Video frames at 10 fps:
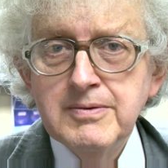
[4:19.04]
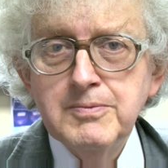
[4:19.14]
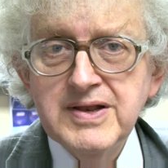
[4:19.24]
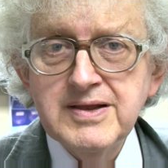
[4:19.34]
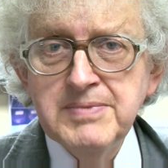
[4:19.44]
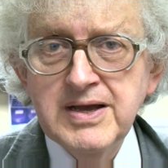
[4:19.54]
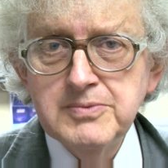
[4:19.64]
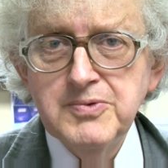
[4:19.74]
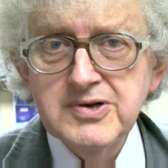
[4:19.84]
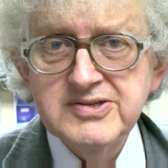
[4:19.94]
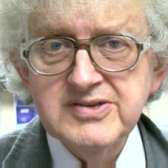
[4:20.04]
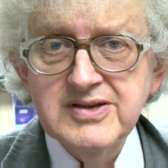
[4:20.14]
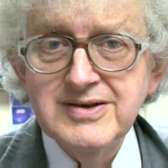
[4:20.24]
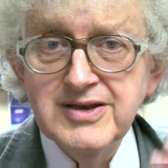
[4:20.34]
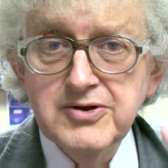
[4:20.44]
William Hyde
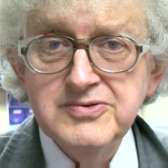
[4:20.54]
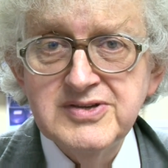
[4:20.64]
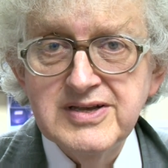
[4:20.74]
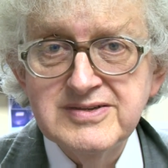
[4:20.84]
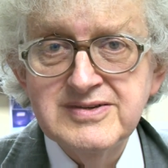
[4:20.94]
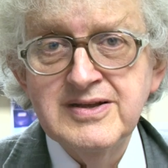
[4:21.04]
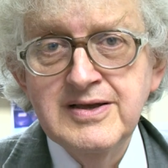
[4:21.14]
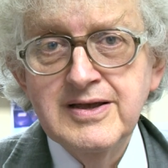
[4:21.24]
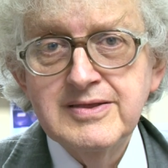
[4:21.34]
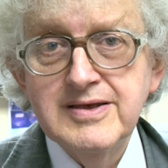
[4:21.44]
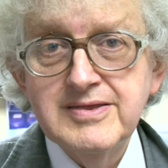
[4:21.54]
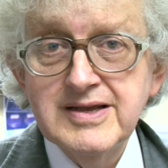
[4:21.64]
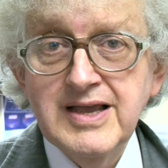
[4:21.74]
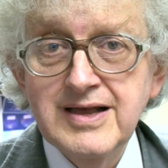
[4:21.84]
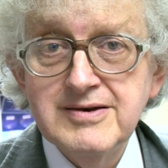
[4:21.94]
Wollaston noticed that
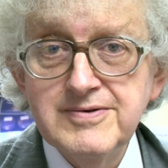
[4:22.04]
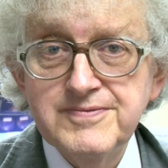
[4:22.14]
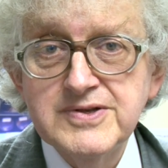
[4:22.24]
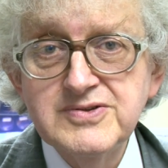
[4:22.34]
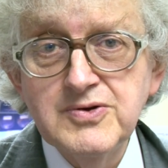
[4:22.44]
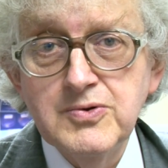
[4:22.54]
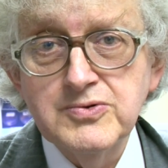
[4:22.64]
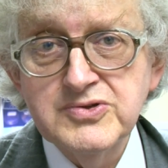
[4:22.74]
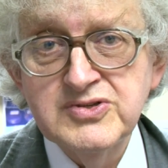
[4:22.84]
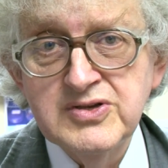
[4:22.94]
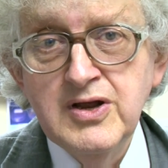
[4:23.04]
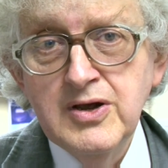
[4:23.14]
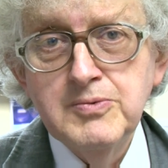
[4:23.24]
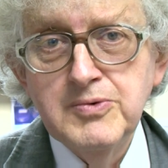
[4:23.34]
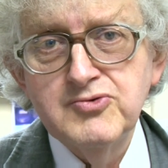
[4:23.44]
the colour of the salts
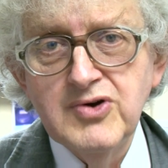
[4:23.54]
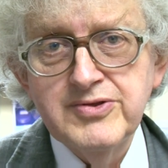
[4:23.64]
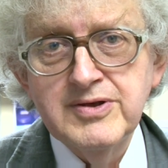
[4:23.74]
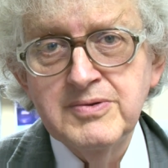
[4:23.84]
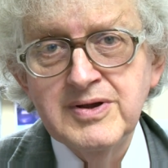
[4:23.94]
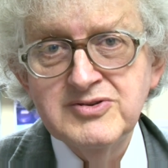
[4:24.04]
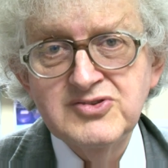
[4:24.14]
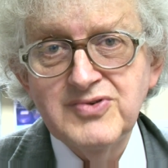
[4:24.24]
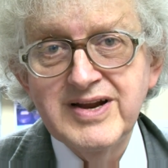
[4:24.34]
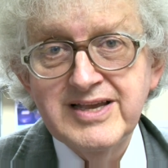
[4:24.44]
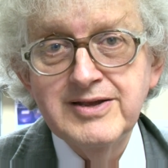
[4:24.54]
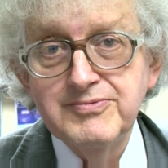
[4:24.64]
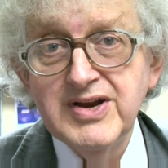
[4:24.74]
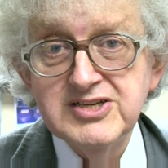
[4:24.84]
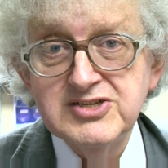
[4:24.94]
were rather striking
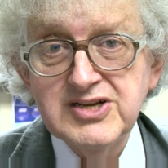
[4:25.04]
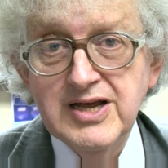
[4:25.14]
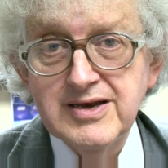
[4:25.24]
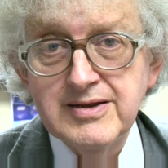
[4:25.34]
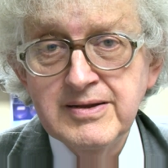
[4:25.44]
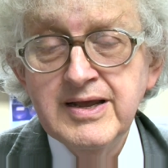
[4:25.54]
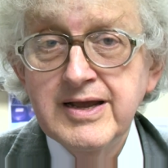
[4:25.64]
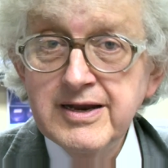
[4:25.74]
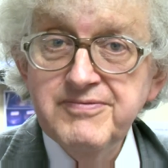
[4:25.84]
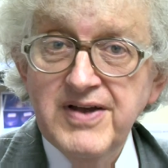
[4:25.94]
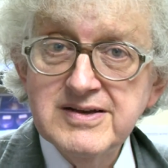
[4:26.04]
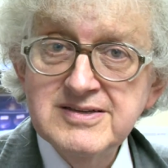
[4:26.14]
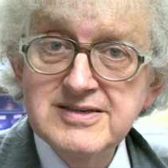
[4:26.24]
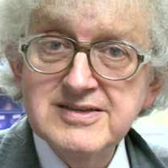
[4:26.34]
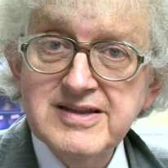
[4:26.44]
reddish colour. In
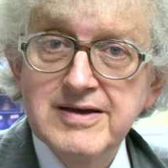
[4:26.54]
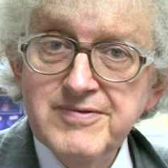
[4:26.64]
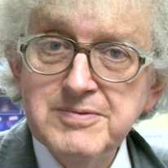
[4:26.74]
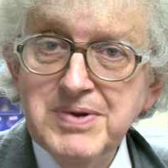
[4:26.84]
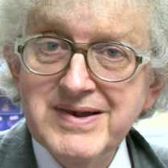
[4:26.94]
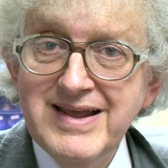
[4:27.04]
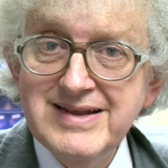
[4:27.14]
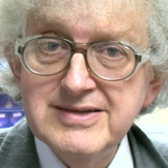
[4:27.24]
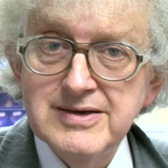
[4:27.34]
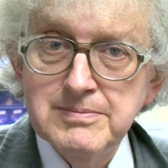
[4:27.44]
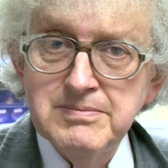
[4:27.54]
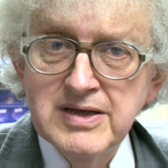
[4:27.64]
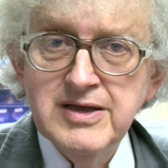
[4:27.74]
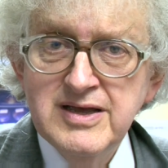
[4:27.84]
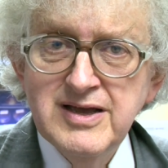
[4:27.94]
fact, he discovered palladium,
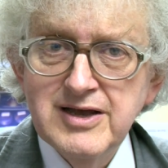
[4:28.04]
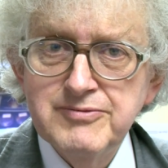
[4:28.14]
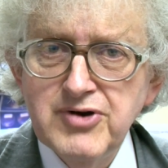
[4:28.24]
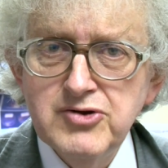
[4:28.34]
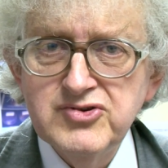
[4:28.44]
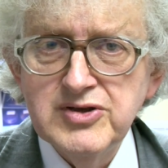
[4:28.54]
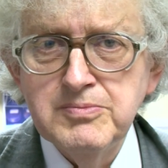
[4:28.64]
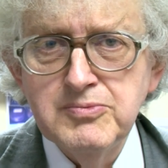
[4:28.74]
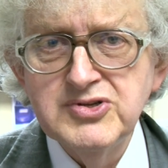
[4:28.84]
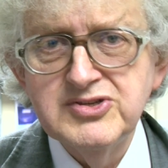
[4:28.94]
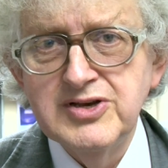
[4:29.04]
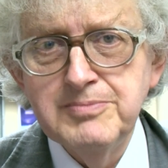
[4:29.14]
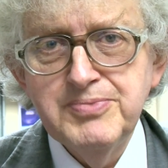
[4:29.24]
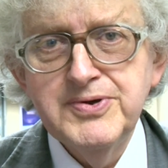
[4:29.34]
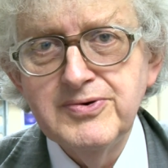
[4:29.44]
and rhodium was an
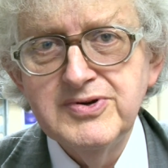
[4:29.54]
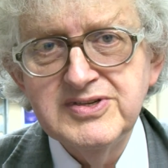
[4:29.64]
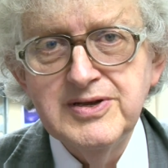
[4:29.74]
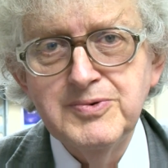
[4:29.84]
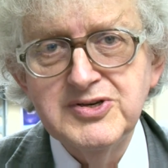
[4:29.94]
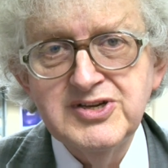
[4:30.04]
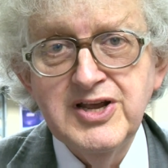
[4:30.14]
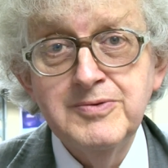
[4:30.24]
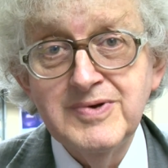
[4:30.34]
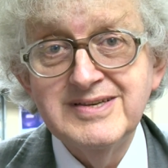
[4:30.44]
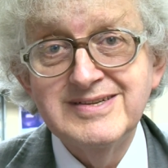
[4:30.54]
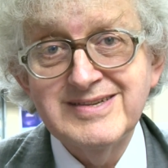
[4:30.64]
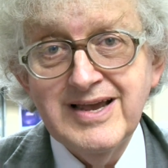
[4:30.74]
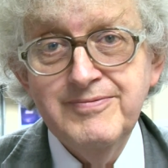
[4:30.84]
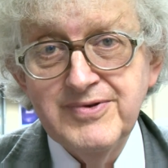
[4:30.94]
impurity which he only
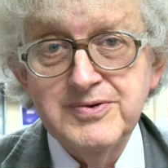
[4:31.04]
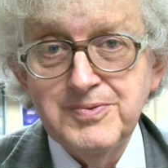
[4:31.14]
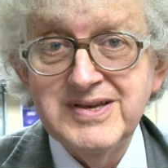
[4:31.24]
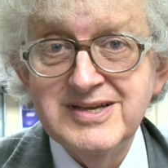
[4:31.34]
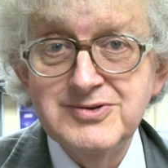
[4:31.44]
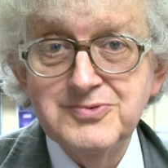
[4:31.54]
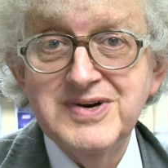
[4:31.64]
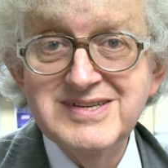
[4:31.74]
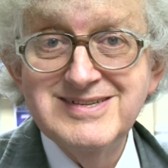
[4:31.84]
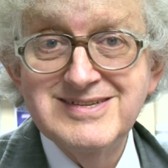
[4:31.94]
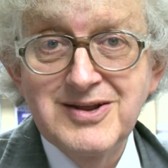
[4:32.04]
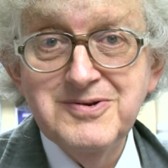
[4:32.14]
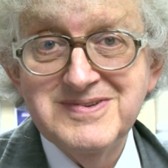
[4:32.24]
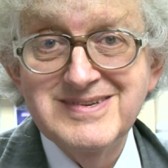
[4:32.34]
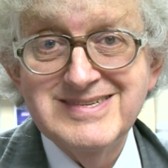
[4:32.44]
discovered when he'd already
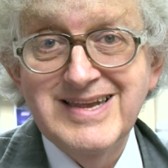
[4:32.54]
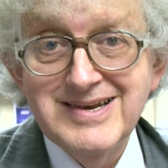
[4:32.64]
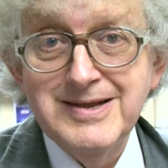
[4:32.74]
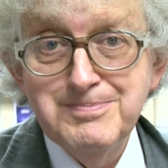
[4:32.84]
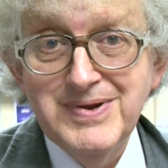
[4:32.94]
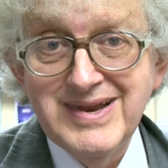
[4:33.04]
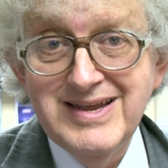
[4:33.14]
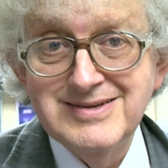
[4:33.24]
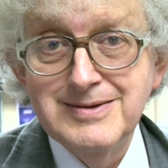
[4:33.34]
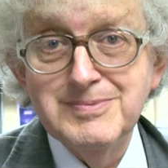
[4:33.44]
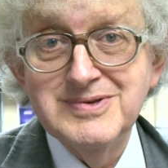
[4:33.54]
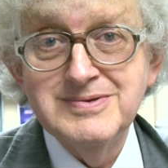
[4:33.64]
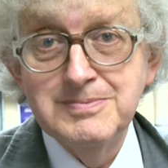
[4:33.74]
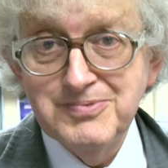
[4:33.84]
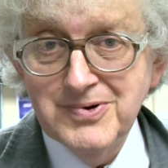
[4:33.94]
started selling palladium
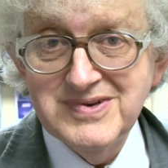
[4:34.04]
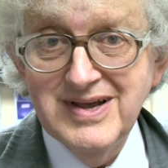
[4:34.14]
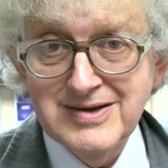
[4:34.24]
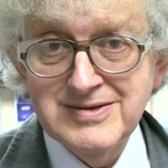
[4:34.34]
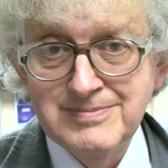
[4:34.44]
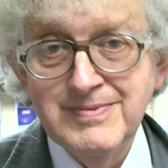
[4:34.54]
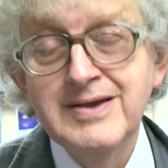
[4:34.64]
as a product.